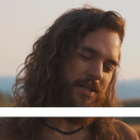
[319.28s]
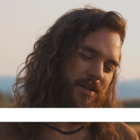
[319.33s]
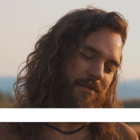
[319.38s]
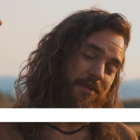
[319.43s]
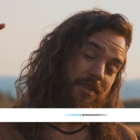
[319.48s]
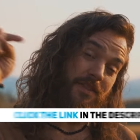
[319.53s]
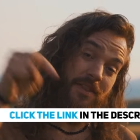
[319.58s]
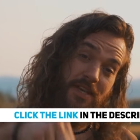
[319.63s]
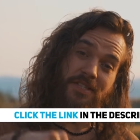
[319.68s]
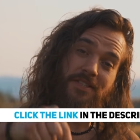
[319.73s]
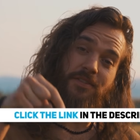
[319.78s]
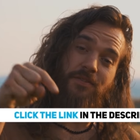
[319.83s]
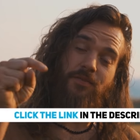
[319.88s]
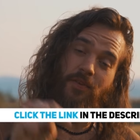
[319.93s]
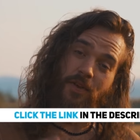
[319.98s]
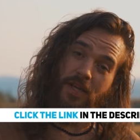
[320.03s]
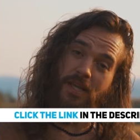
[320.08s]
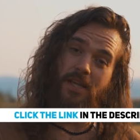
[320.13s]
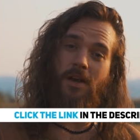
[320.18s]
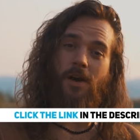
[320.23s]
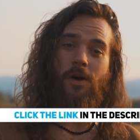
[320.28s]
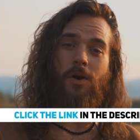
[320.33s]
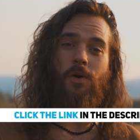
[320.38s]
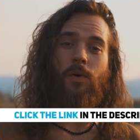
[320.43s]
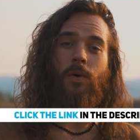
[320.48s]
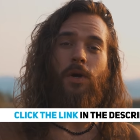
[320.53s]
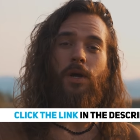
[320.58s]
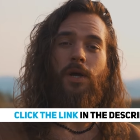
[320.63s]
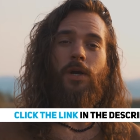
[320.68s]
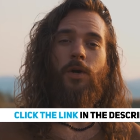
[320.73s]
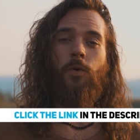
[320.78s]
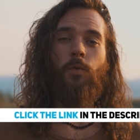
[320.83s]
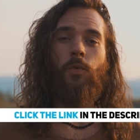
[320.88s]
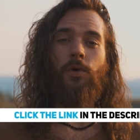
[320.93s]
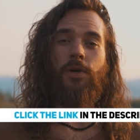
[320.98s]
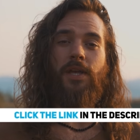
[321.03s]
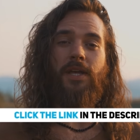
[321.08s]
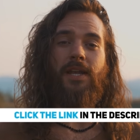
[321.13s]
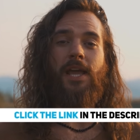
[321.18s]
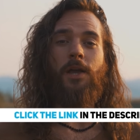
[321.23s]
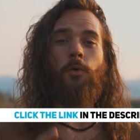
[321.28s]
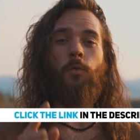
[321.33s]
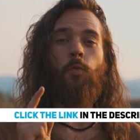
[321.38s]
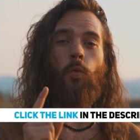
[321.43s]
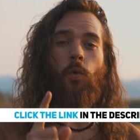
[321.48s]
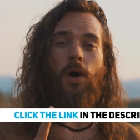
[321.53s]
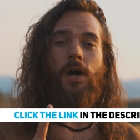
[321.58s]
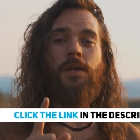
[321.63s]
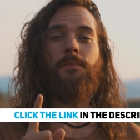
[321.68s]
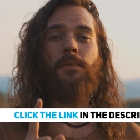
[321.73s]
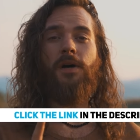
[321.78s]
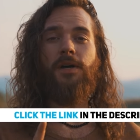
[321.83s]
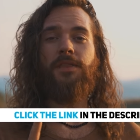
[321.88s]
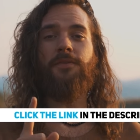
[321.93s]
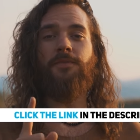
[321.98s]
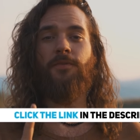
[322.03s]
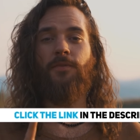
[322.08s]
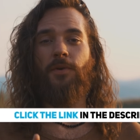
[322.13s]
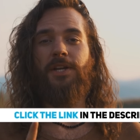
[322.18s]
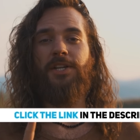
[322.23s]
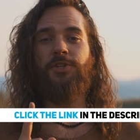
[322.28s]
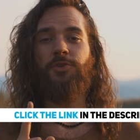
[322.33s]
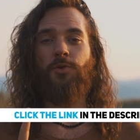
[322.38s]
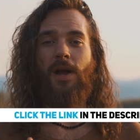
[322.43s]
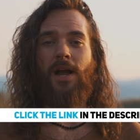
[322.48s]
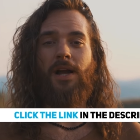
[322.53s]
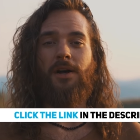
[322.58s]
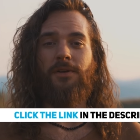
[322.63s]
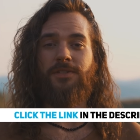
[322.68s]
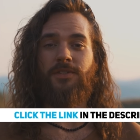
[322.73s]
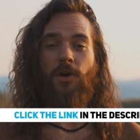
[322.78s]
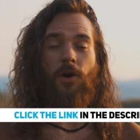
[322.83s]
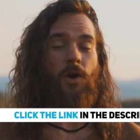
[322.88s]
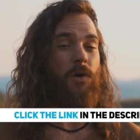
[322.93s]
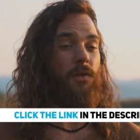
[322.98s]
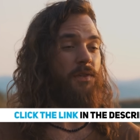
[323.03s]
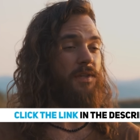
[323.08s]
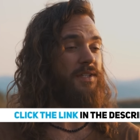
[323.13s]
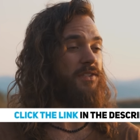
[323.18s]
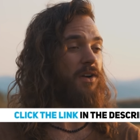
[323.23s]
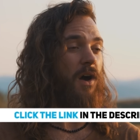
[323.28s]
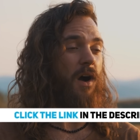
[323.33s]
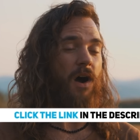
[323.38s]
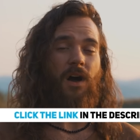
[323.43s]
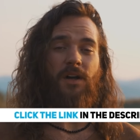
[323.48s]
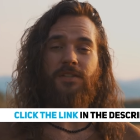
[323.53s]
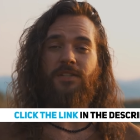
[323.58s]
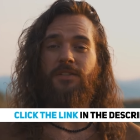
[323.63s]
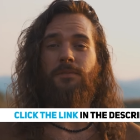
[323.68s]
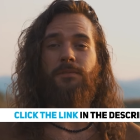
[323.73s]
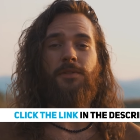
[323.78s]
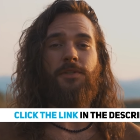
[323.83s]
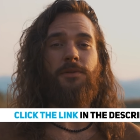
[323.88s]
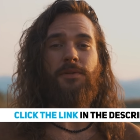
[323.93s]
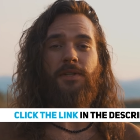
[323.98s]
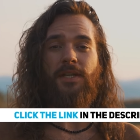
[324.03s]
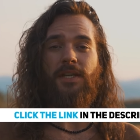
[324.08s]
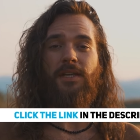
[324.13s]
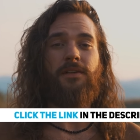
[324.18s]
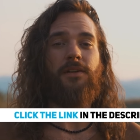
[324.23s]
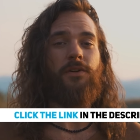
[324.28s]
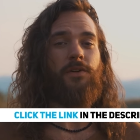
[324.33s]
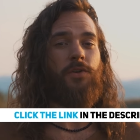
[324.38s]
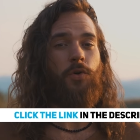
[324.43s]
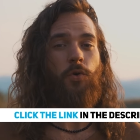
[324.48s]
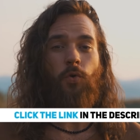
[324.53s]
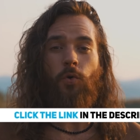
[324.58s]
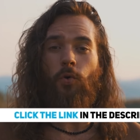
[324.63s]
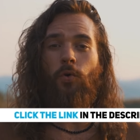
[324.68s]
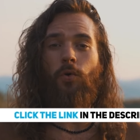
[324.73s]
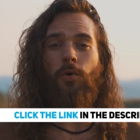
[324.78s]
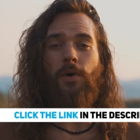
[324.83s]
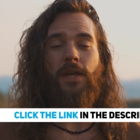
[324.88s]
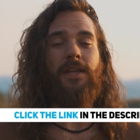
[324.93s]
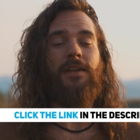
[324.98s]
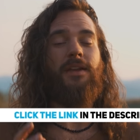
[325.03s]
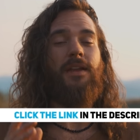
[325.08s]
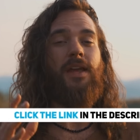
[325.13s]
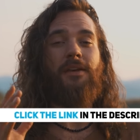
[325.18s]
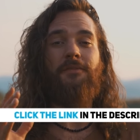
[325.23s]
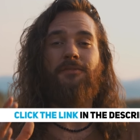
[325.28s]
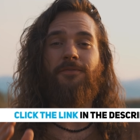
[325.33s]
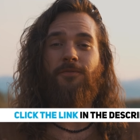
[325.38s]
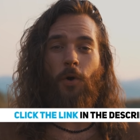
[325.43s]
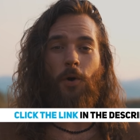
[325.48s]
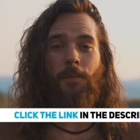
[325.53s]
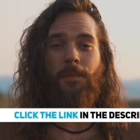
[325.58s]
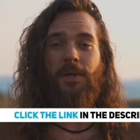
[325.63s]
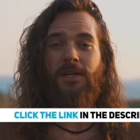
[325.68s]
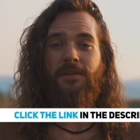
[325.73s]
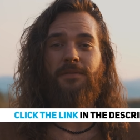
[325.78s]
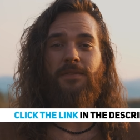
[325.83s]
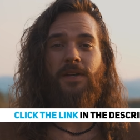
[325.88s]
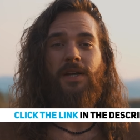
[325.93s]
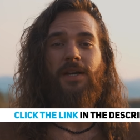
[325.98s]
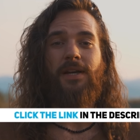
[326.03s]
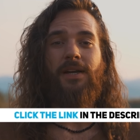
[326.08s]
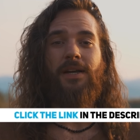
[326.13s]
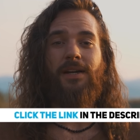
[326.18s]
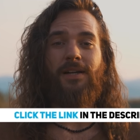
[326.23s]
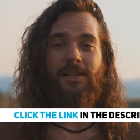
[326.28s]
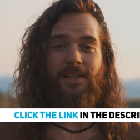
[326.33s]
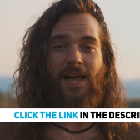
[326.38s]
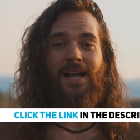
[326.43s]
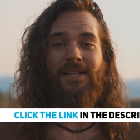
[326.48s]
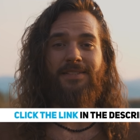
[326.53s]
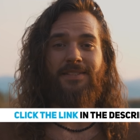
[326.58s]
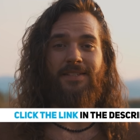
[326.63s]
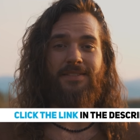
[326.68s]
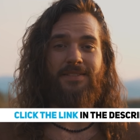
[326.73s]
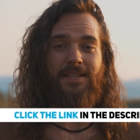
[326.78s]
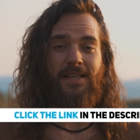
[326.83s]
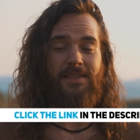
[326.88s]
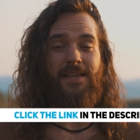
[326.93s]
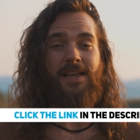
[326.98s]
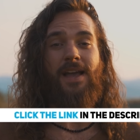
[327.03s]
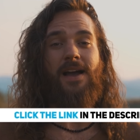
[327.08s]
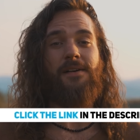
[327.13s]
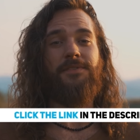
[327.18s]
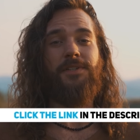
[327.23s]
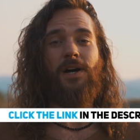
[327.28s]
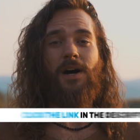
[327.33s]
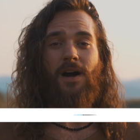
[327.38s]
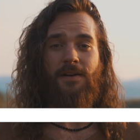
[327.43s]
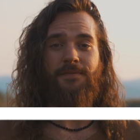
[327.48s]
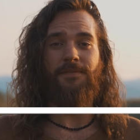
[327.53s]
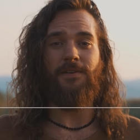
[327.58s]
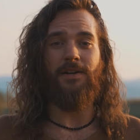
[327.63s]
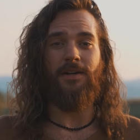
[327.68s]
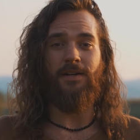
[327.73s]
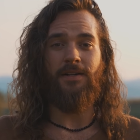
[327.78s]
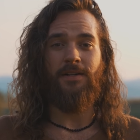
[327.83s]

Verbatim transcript: of this video will get a one month free trial to all these awesome, unique, cool, and informative classes that they have to offer.